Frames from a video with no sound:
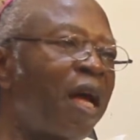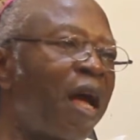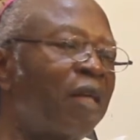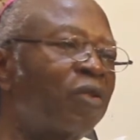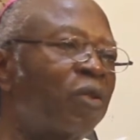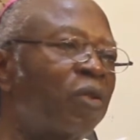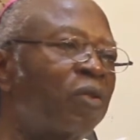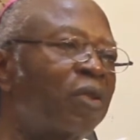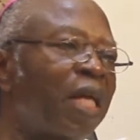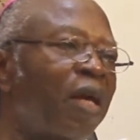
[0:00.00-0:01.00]
as you
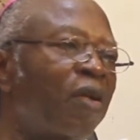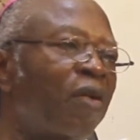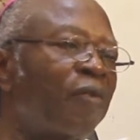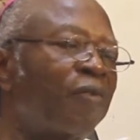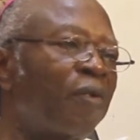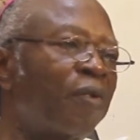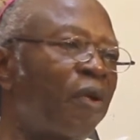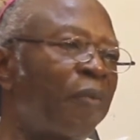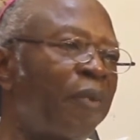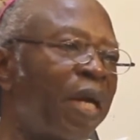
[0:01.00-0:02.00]
stand up from
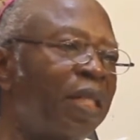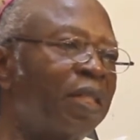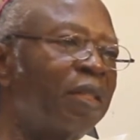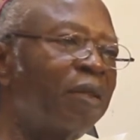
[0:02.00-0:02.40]
your bed.